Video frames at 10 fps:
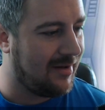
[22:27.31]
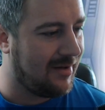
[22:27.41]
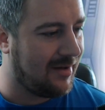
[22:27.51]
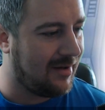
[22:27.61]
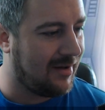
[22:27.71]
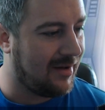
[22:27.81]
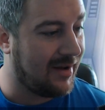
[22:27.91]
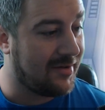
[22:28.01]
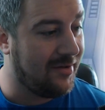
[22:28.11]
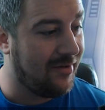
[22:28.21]

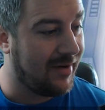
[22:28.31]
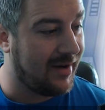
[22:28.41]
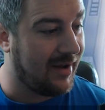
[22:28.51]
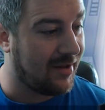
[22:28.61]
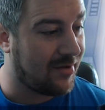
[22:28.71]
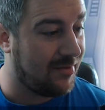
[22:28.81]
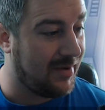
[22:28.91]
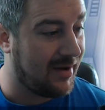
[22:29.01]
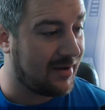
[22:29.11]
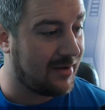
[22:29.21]
ignoring the
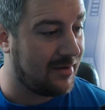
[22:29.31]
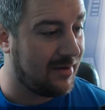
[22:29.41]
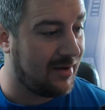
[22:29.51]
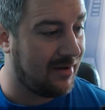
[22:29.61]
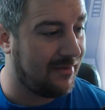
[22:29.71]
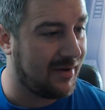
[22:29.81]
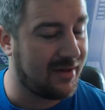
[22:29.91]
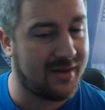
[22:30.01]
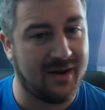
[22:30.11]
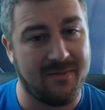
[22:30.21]
astromech, I think
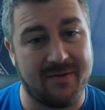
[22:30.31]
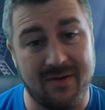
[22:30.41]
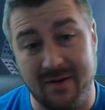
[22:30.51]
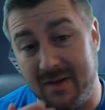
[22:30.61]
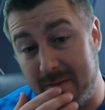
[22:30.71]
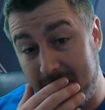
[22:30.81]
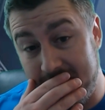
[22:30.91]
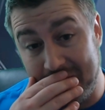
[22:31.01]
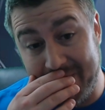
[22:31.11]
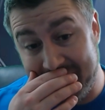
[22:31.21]
Snapshot is a bit of a
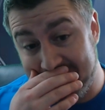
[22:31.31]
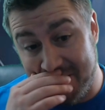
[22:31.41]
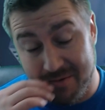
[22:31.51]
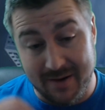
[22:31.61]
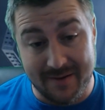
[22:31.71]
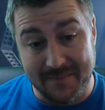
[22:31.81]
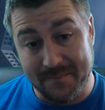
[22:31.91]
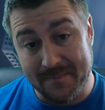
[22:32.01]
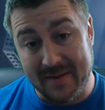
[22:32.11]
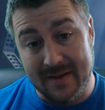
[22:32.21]
miss as well.
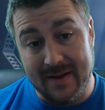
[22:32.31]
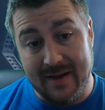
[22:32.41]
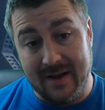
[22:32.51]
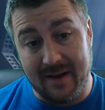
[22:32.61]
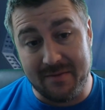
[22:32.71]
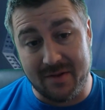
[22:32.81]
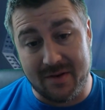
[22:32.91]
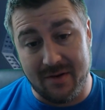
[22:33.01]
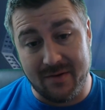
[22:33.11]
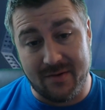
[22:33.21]
I'm just
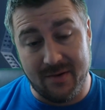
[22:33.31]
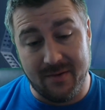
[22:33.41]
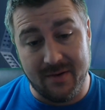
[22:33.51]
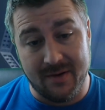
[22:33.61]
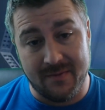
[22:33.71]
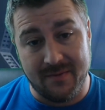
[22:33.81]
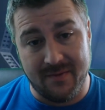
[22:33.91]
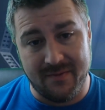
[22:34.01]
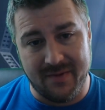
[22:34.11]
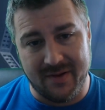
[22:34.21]
not sure
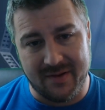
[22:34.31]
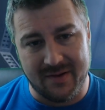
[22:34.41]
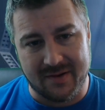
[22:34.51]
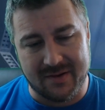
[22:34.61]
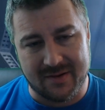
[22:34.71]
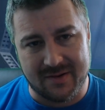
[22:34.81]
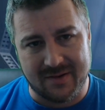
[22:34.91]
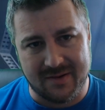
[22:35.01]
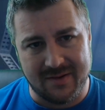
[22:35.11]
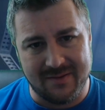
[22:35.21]
that
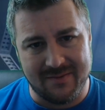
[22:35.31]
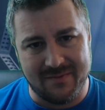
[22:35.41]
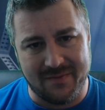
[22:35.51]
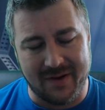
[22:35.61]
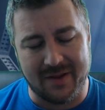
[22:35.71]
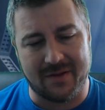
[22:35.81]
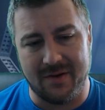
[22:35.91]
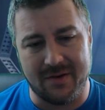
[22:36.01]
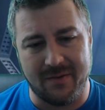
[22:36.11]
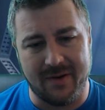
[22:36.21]
it's going
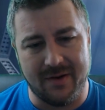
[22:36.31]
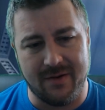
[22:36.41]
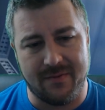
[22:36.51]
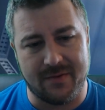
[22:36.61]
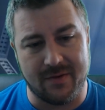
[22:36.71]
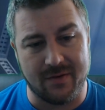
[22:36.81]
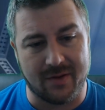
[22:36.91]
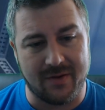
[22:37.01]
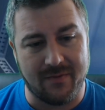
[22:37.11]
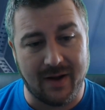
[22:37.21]
to do enough to
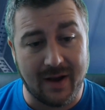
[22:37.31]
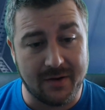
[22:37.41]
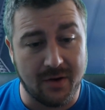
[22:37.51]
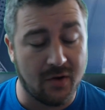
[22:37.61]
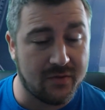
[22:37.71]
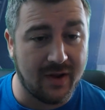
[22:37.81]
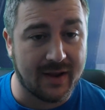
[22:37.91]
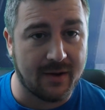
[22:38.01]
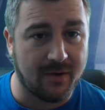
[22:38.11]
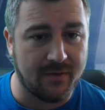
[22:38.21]
justify not
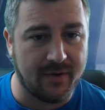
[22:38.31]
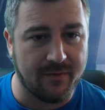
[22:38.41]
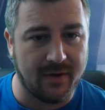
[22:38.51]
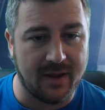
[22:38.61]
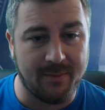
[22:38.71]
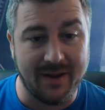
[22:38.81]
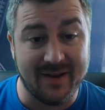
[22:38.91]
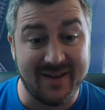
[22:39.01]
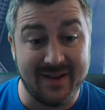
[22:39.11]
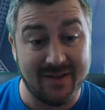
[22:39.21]
taking one of the other
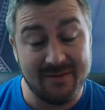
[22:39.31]
EPTs.